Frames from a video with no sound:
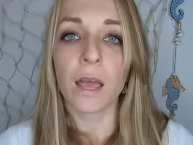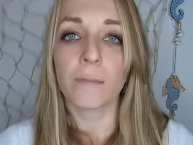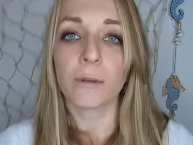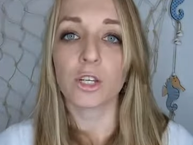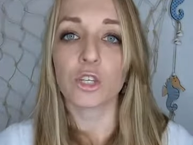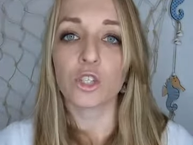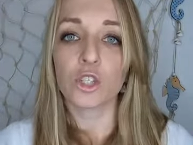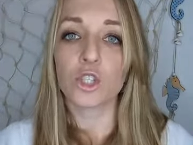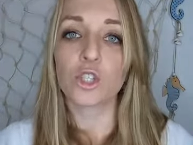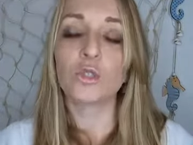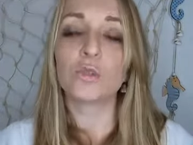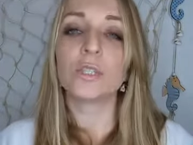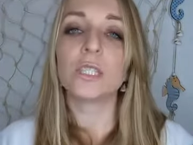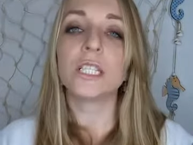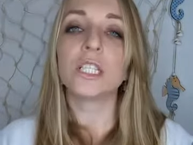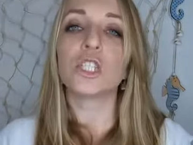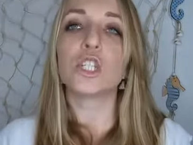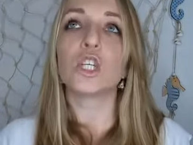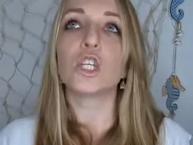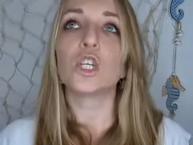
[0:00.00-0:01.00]
because you
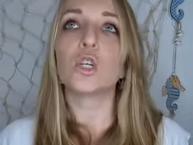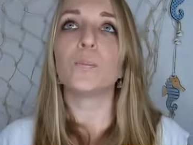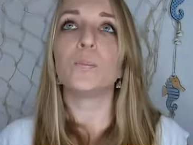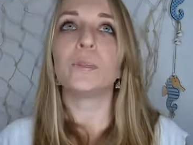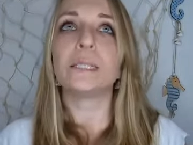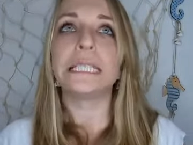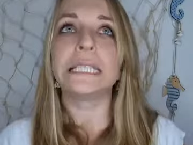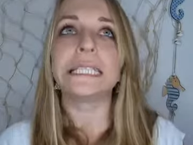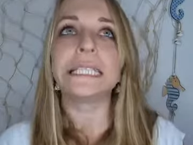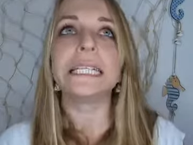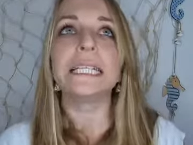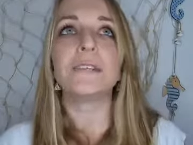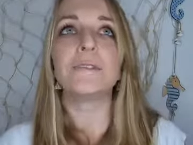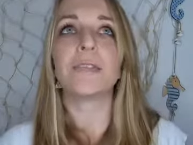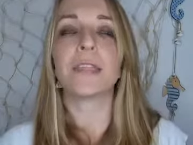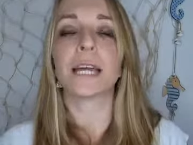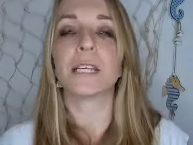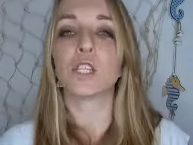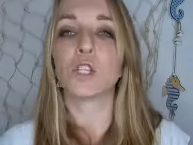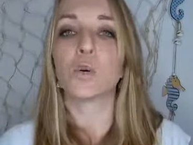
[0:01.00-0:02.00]
need to
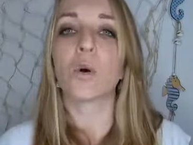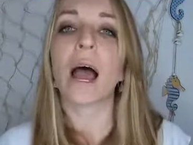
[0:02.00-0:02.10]
believe that you